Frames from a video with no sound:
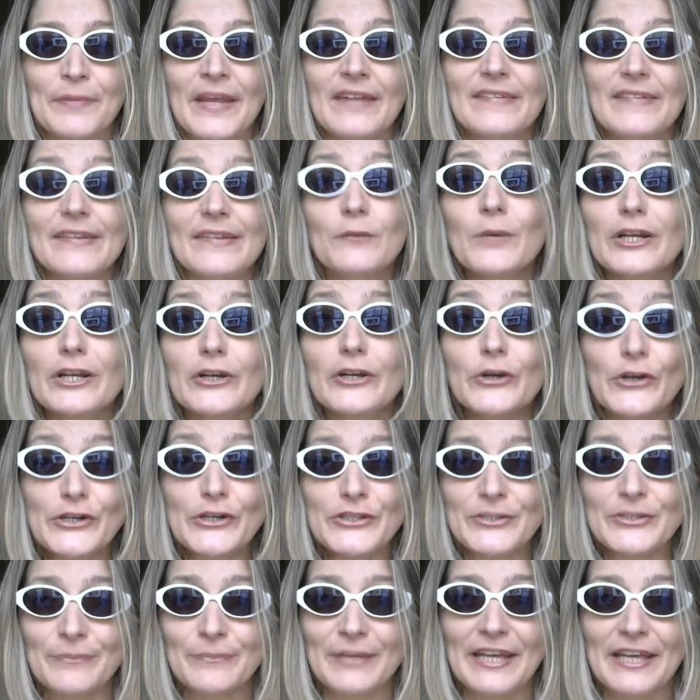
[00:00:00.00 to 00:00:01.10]
So what
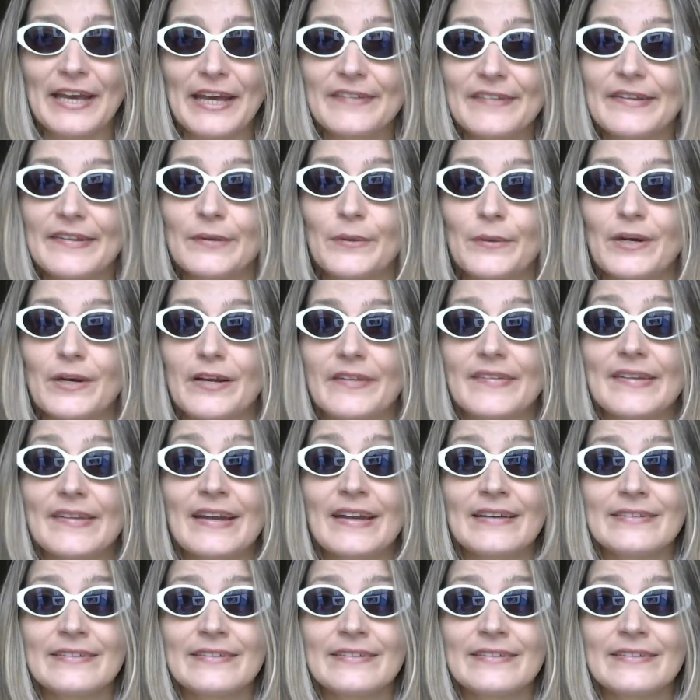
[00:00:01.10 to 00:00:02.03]
occurred to me as I was,